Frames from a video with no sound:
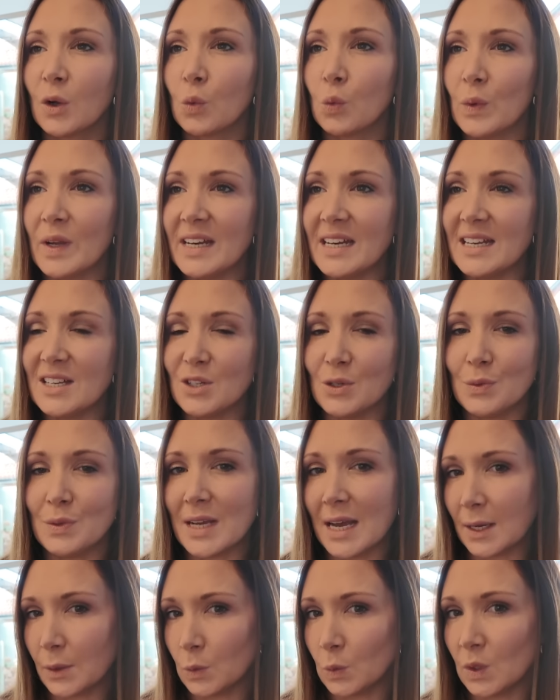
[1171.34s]
We need to
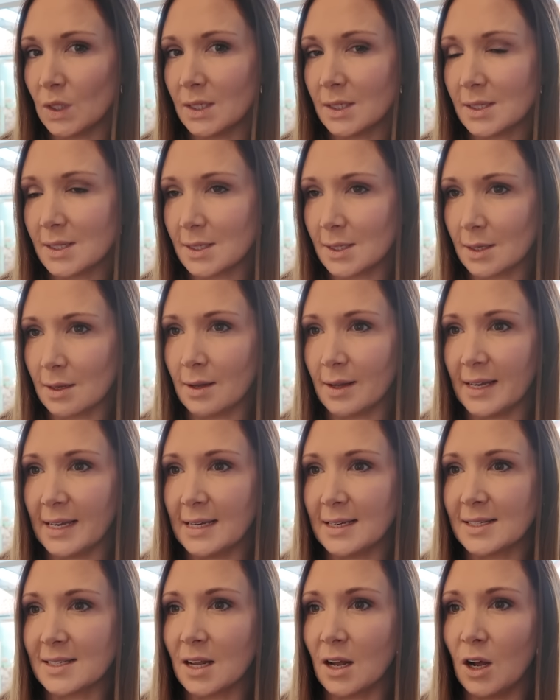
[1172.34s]

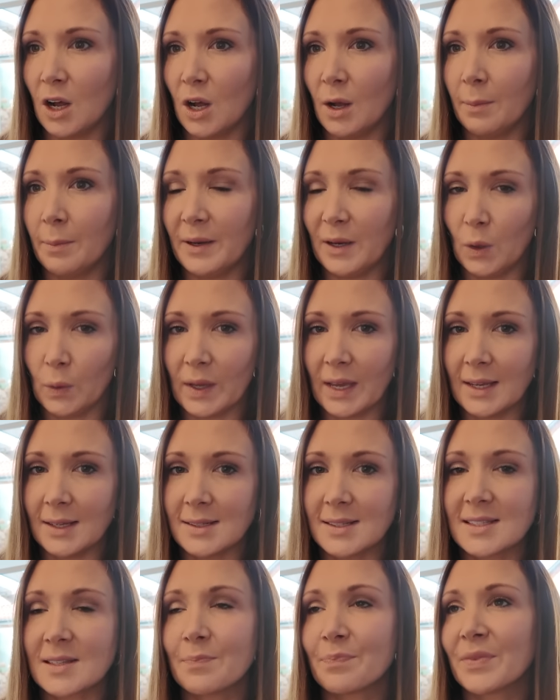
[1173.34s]
downsize our
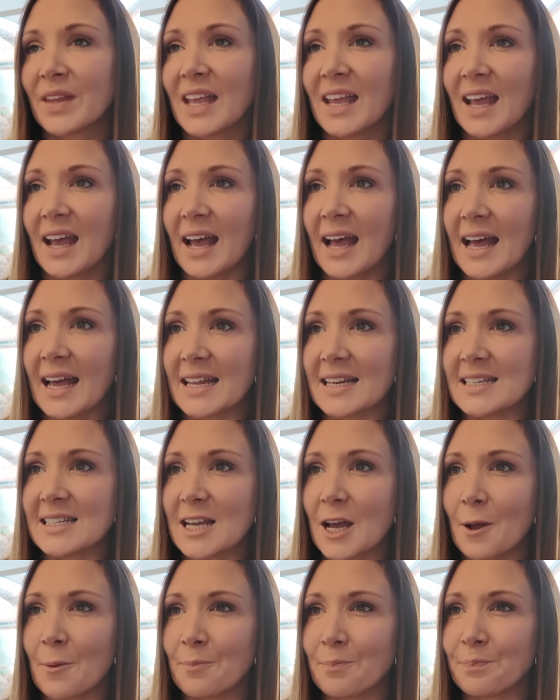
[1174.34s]
belongings, and
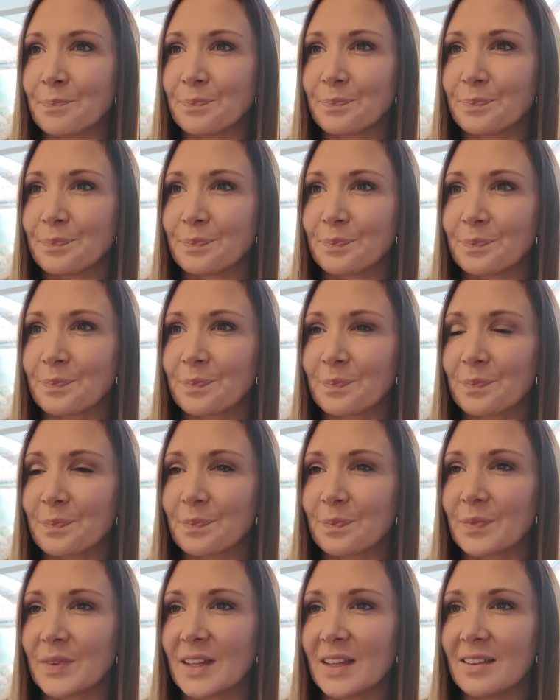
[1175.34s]

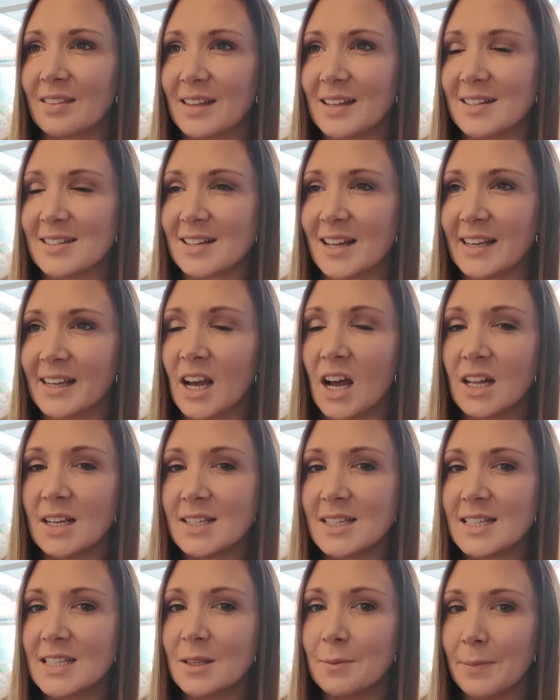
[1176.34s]
things like
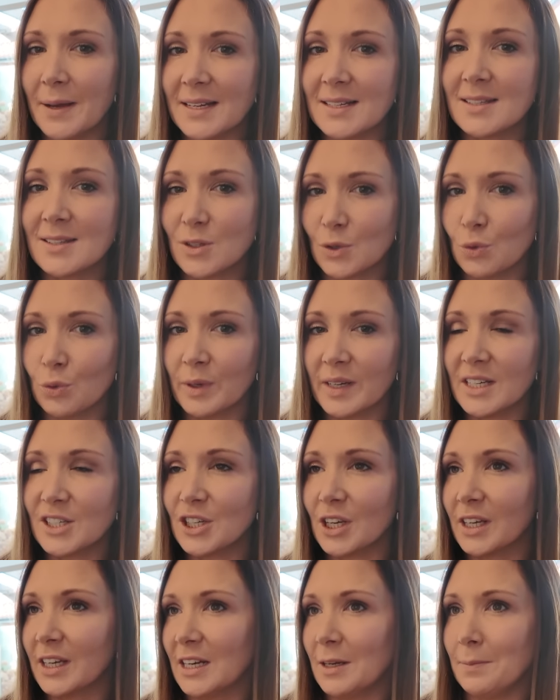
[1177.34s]
under the bed storage
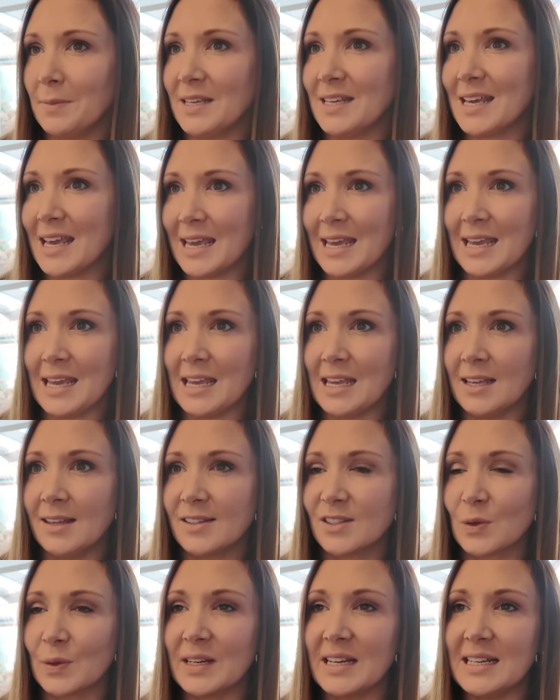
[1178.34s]
are going to be key.
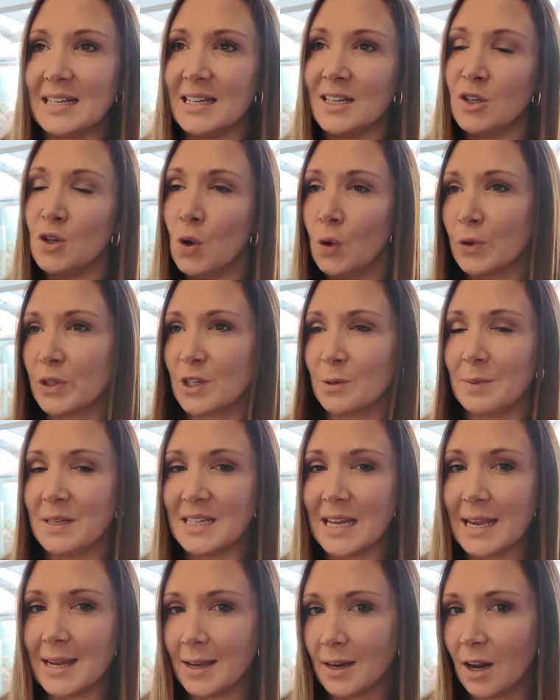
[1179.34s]
So I need it not to be
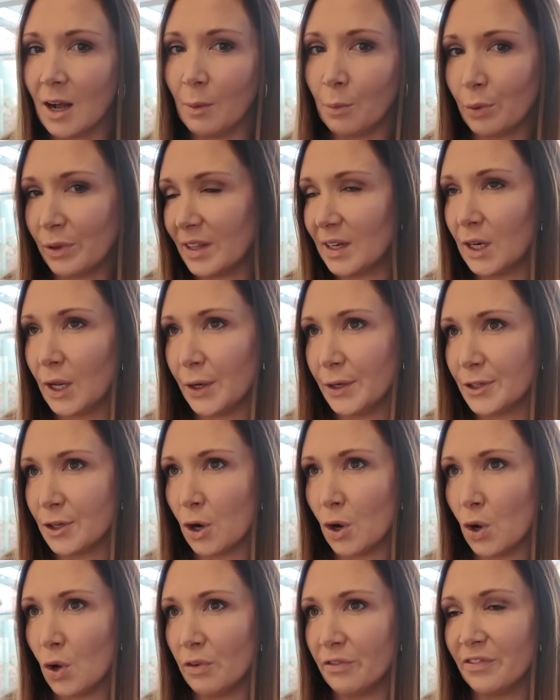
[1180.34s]
taken up with a load
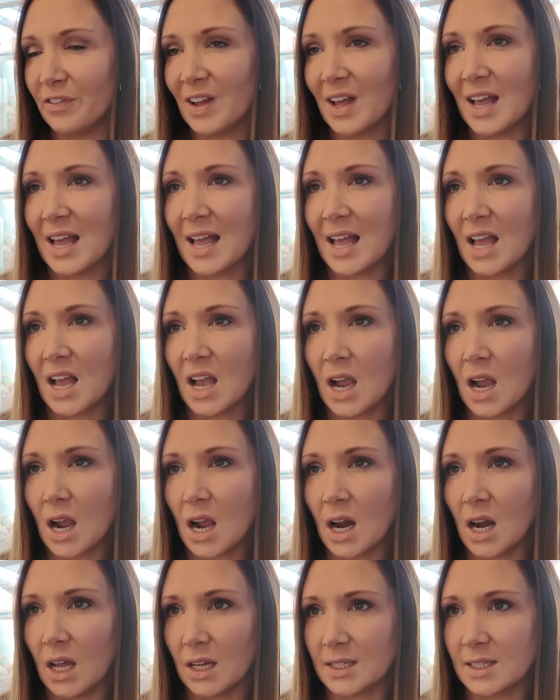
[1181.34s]
of
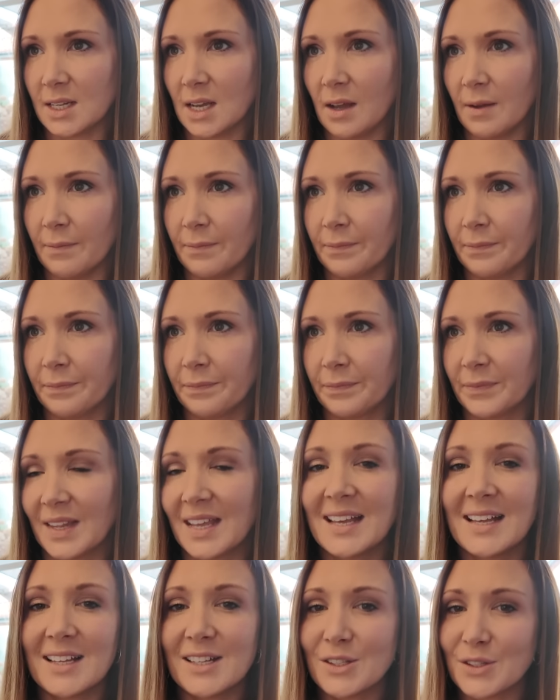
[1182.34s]
clutter.
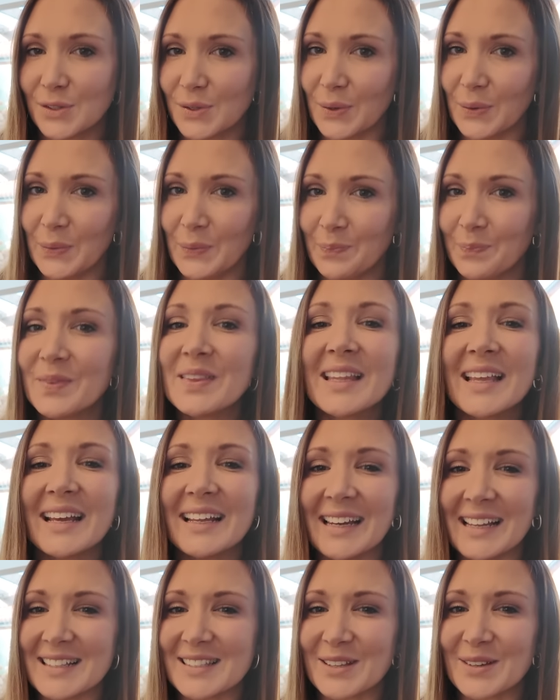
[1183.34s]
So
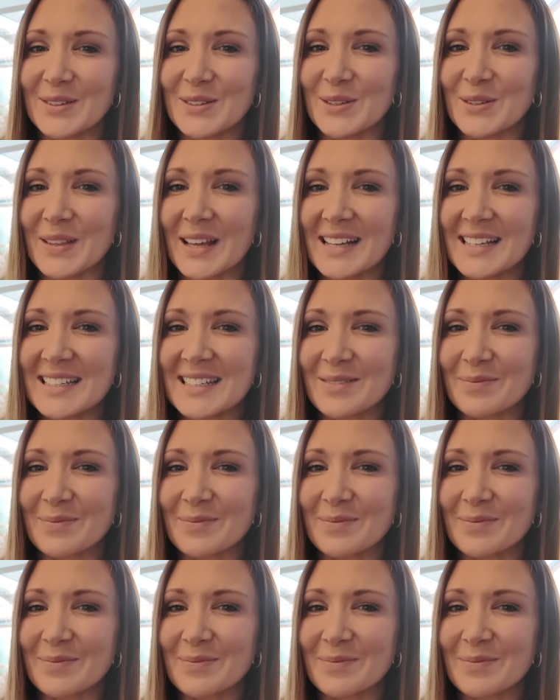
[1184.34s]
let's go and do that.